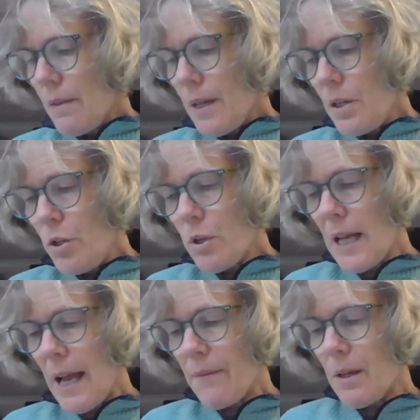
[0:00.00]
Then you
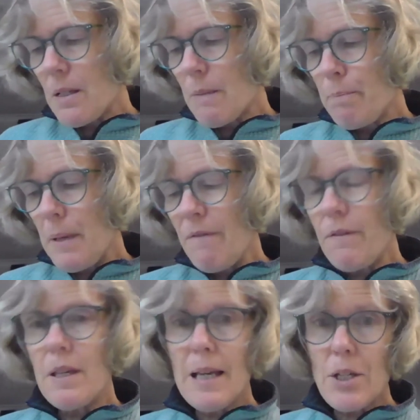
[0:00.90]
can have it beef
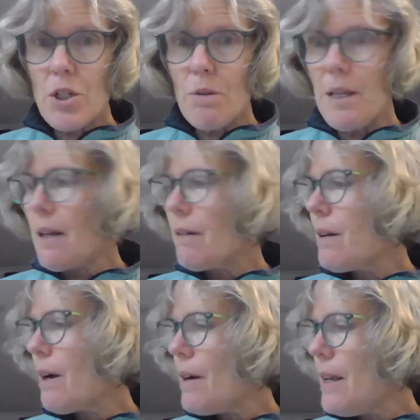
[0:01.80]
and cashew yellow
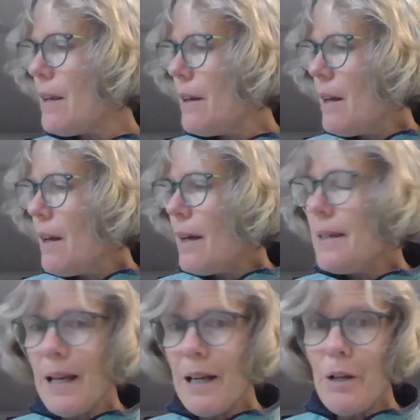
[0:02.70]
curry, a
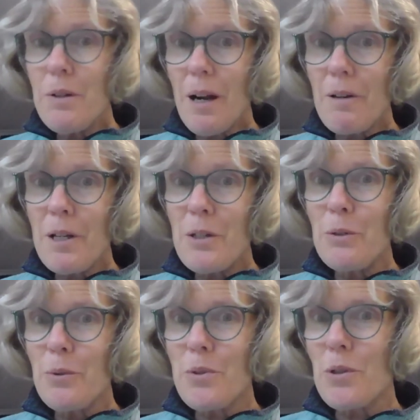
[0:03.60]
yellow curry
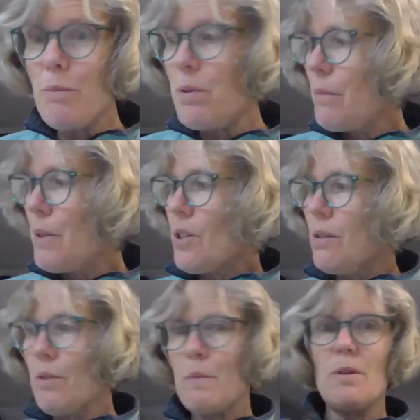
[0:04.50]
noodle soup, which looks